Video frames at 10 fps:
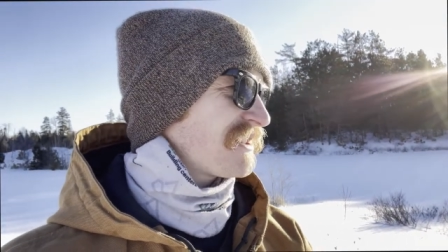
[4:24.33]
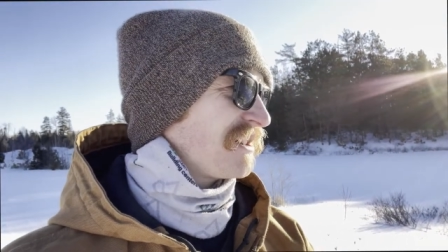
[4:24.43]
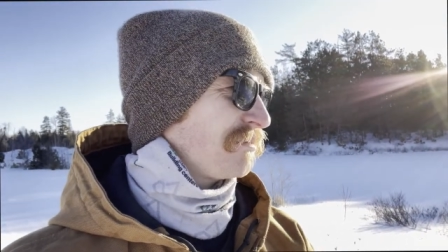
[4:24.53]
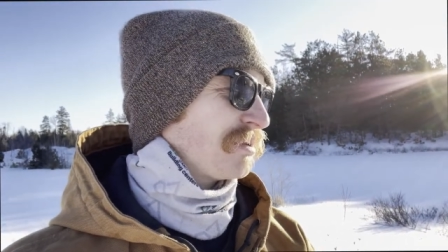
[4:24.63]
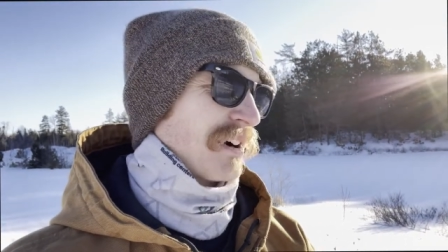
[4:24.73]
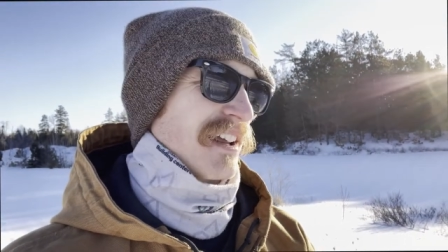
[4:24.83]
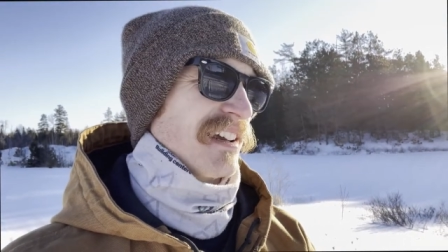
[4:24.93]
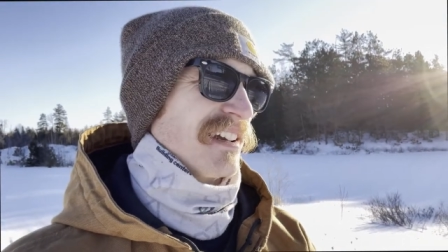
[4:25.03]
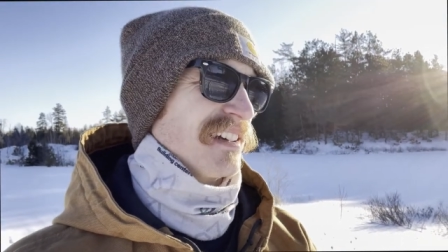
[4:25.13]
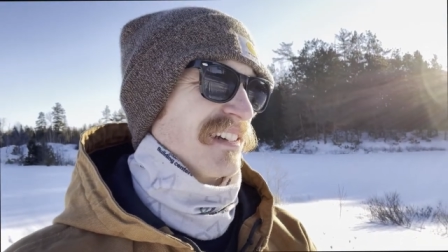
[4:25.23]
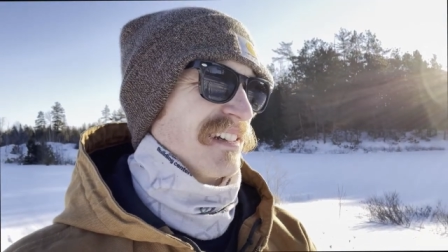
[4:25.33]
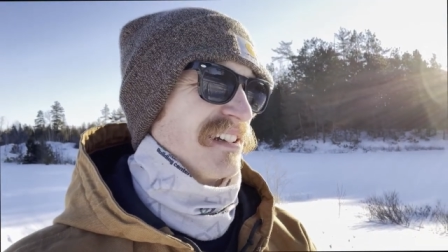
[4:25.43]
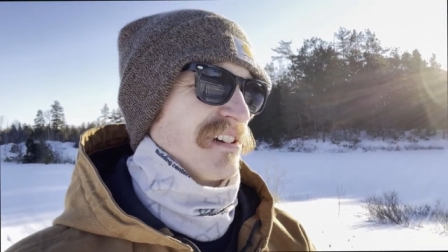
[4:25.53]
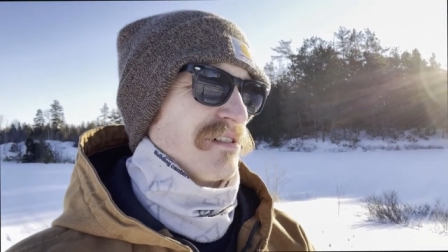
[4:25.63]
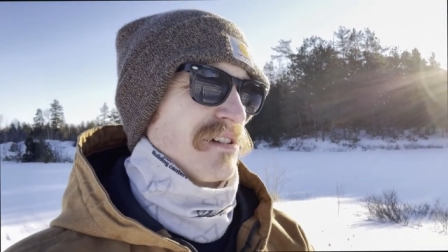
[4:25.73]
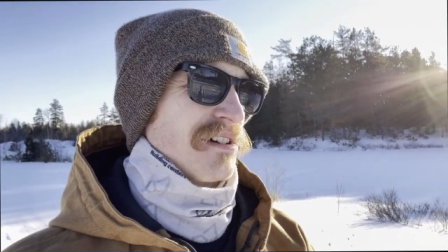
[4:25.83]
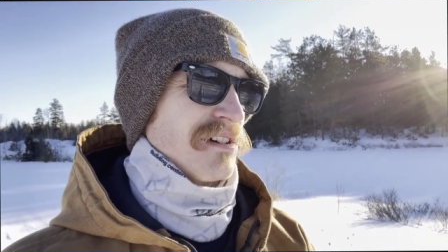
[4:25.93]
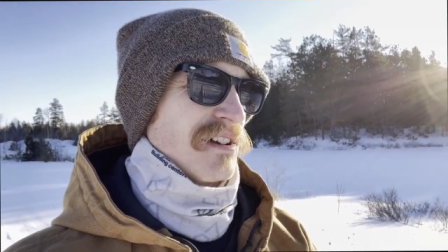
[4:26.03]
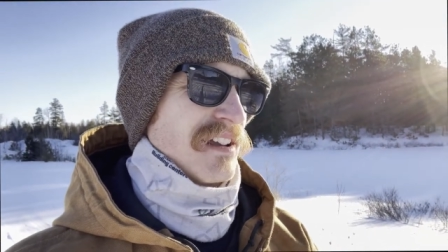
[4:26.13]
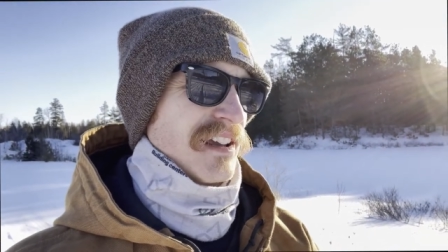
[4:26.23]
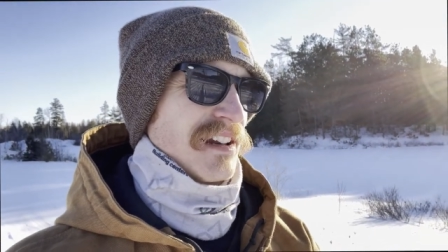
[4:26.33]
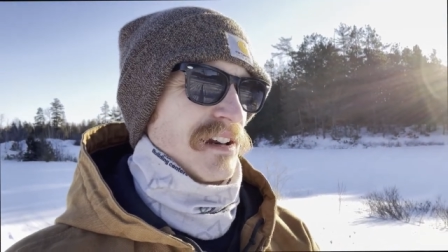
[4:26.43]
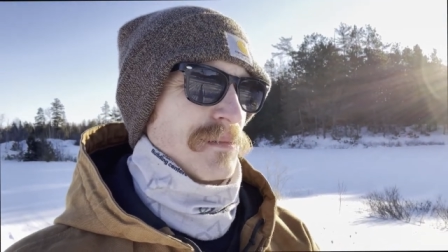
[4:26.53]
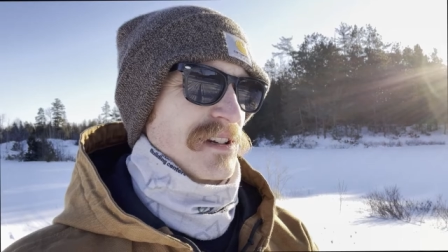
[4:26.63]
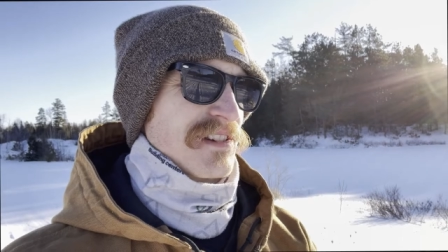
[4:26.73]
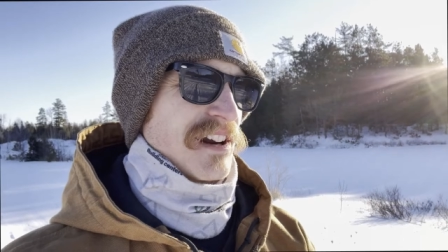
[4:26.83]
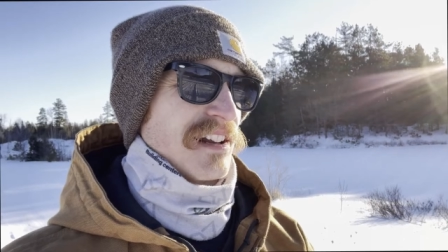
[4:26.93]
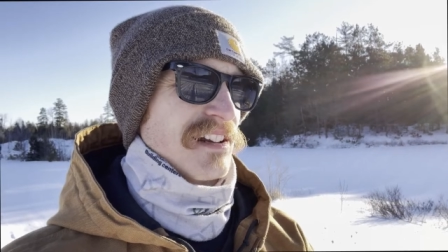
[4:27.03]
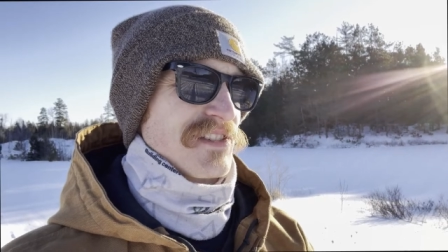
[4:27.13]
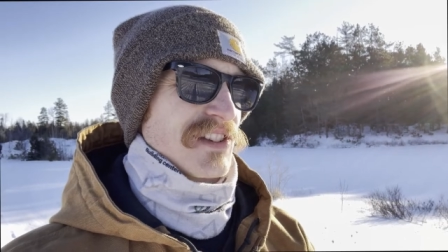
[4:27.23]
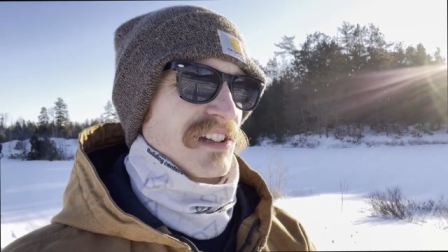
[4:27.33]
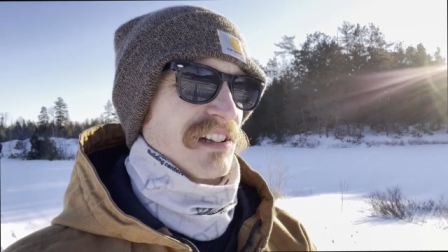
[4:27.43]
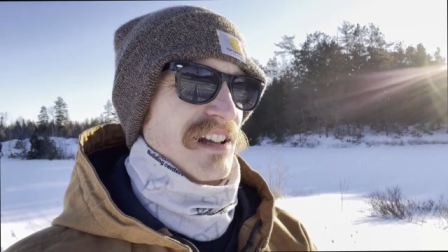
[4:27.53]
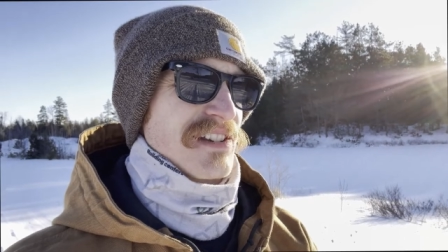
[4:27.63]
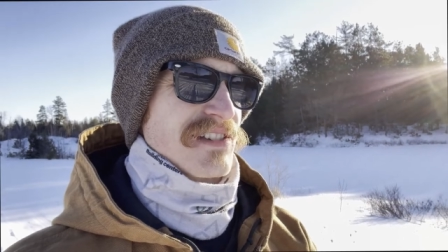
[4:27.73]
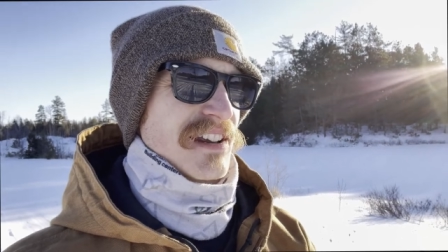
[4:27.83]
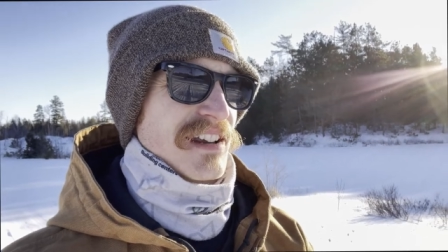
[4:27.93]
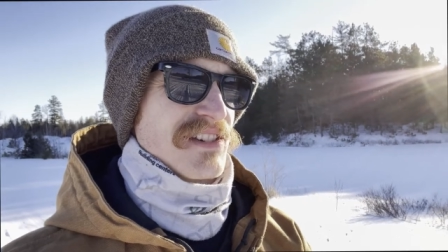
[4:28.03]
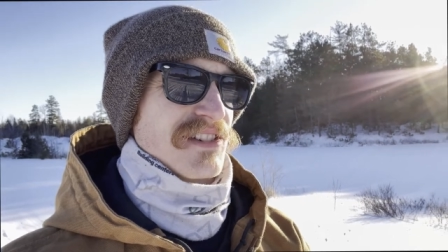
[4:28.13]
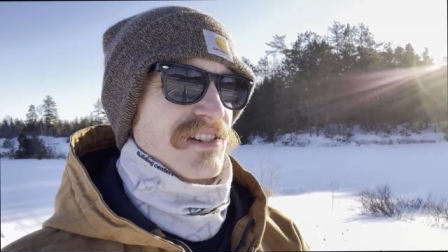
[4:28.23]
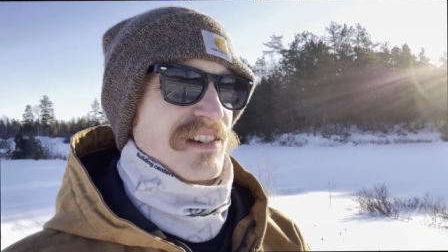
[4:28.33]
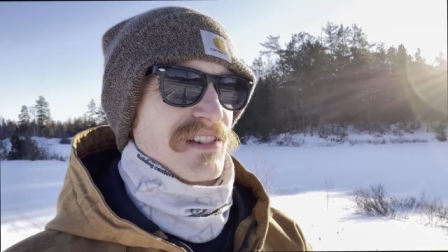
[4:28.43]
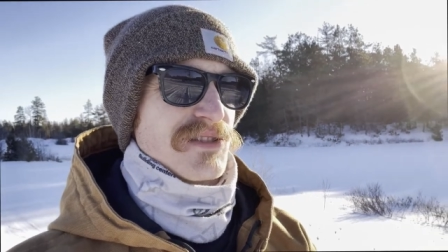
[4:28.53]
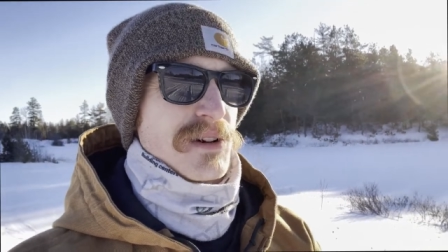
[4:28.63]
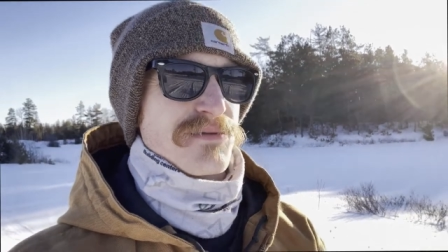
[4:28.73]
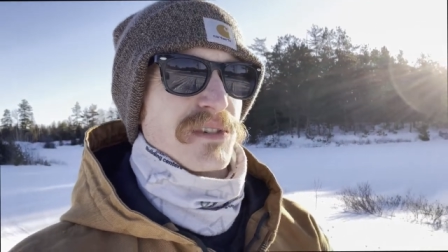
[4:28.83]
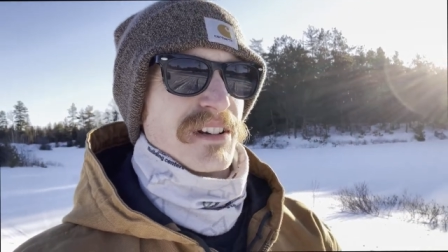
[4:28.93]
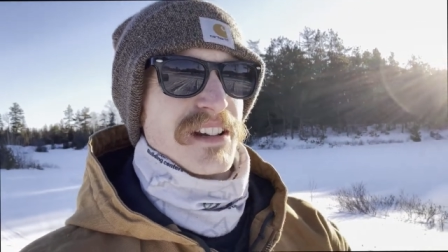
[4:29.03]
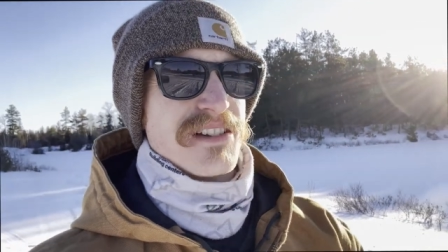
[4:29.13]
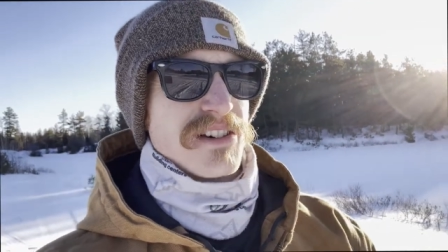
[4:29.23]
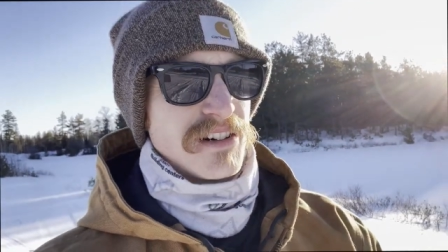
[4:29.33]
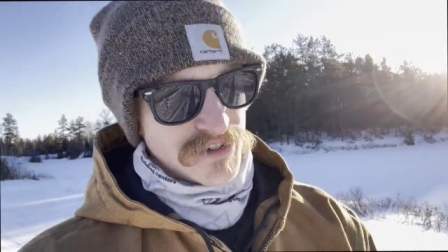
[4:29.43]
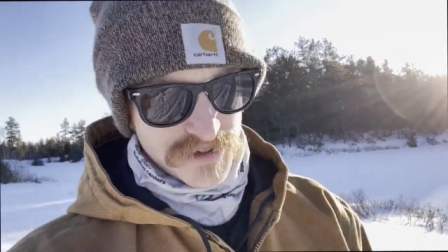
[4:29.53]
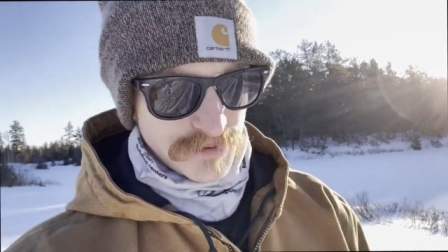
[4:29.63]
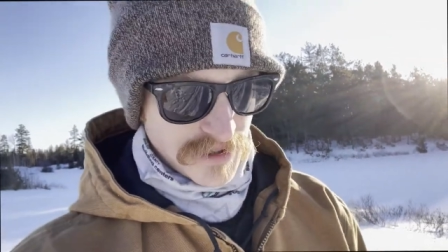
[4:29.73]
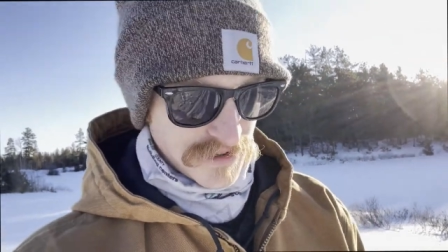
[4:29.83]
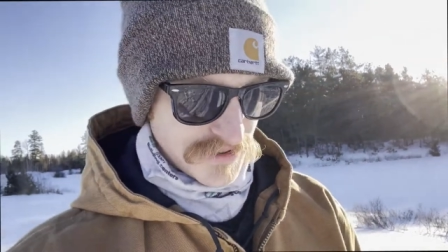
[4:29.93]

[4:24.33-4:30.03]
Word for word: little break and I'm excited. It's a little less, I guess you could say, stressful and easier just because